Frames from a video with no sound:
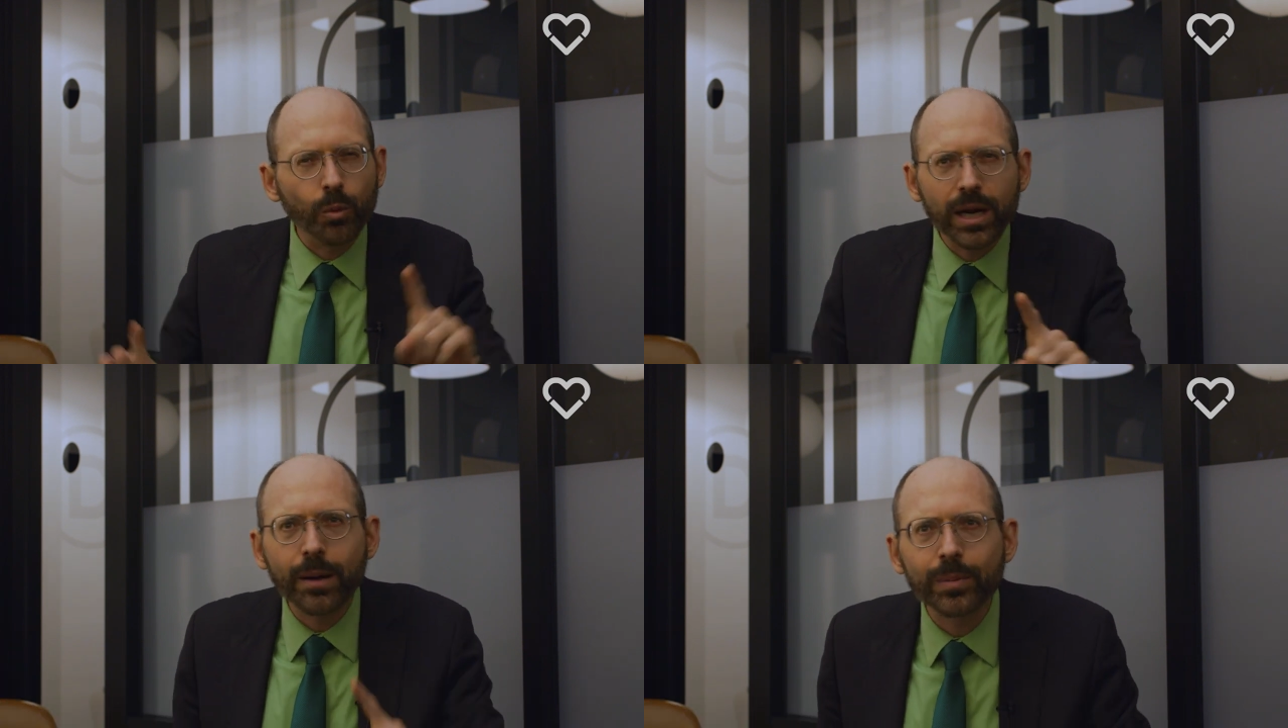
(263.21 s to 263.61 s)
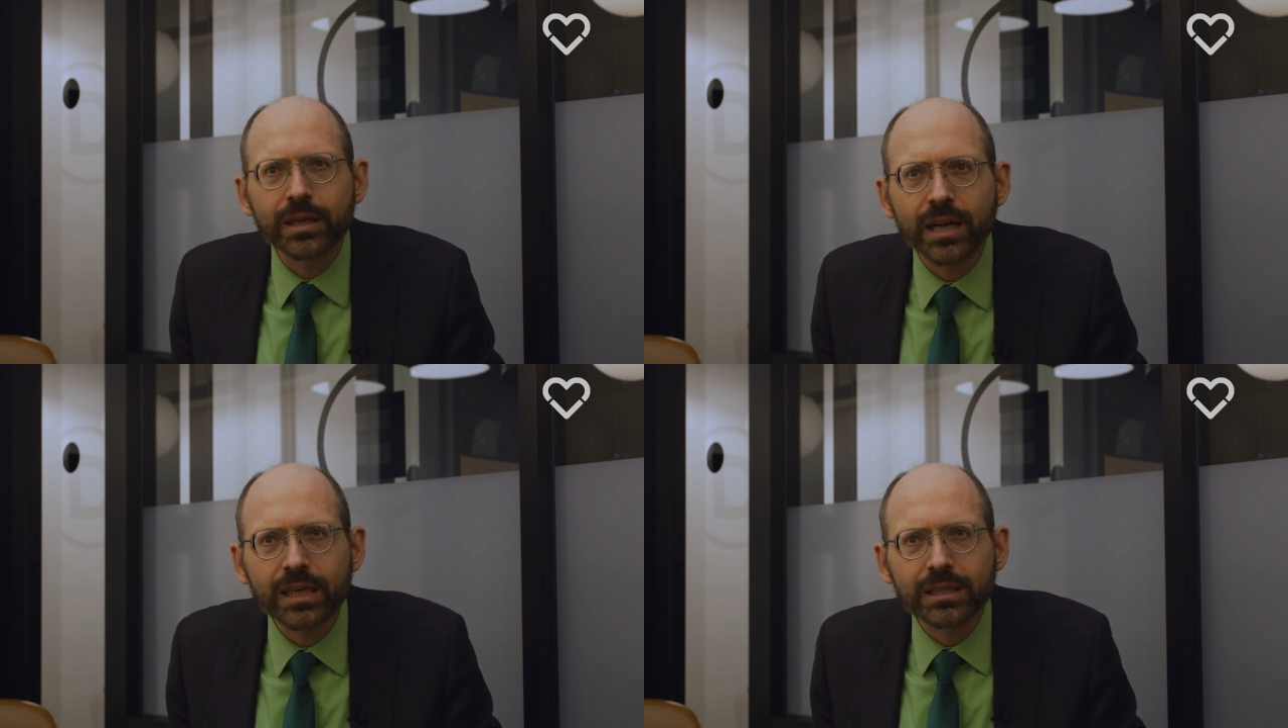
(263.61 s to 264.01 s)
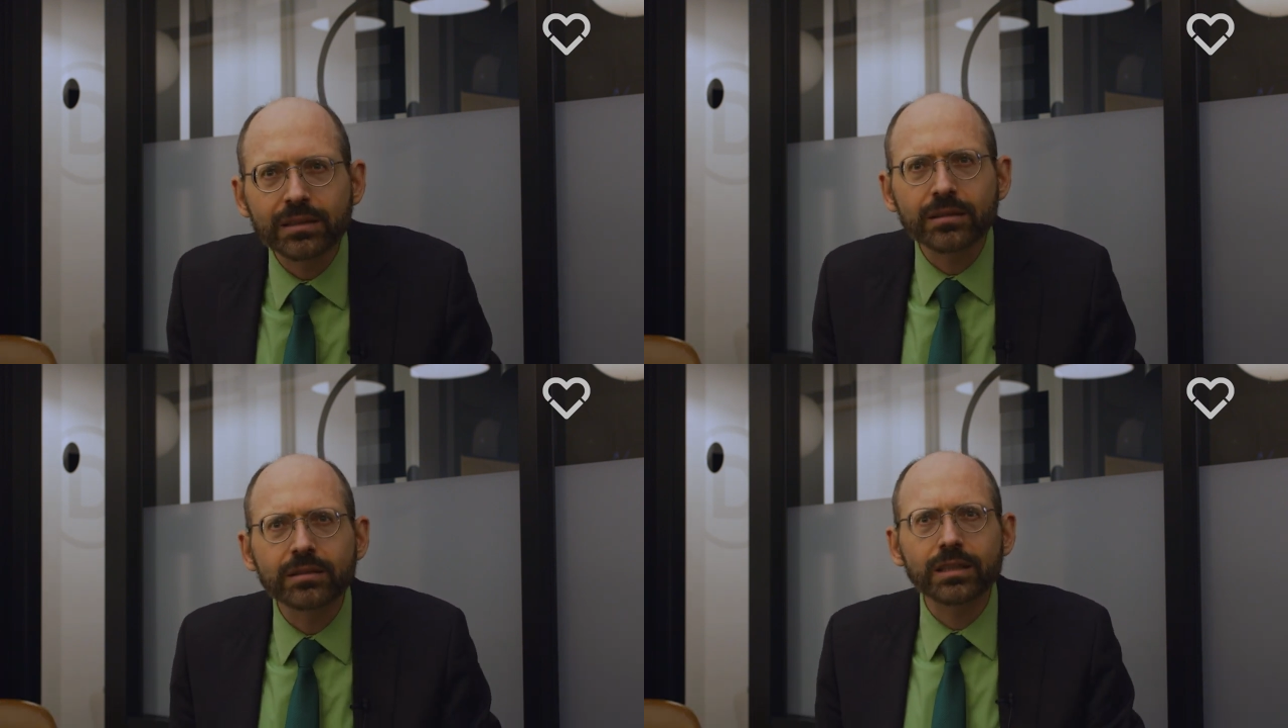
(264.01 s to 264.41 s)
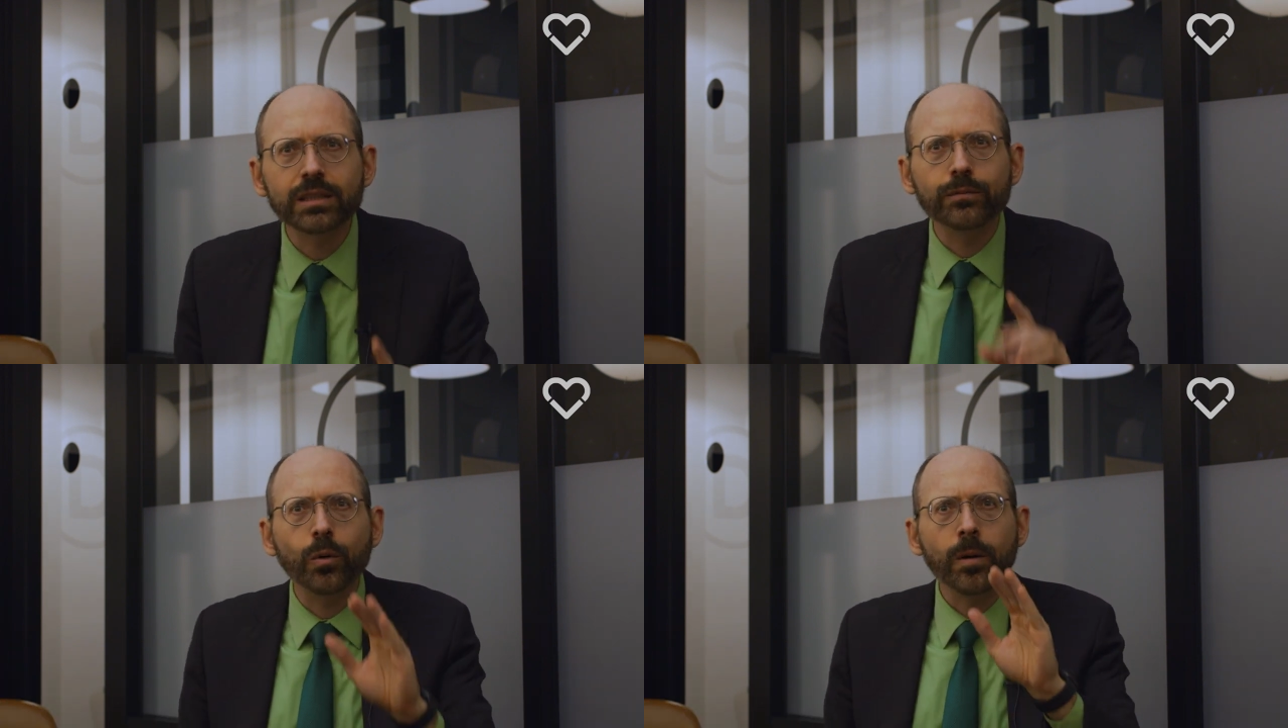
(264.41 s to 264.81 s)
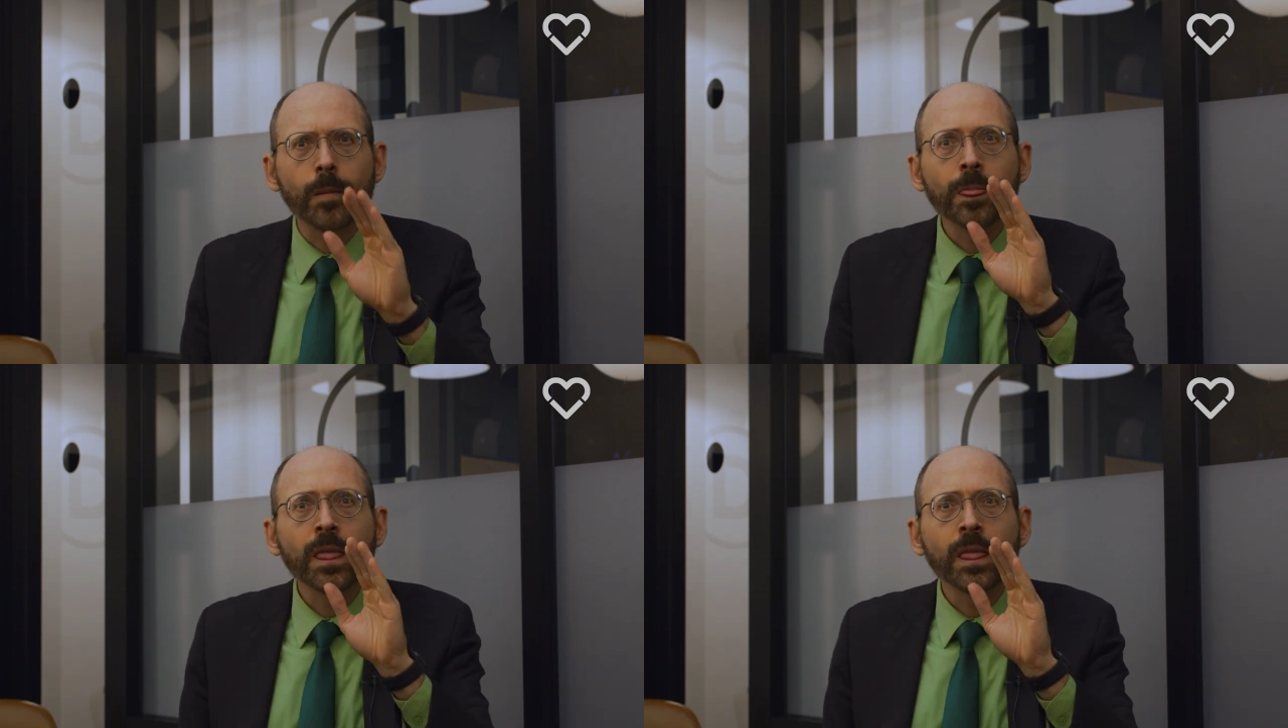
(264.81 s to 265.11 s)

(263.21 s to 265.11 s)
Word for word: What happened in 1964?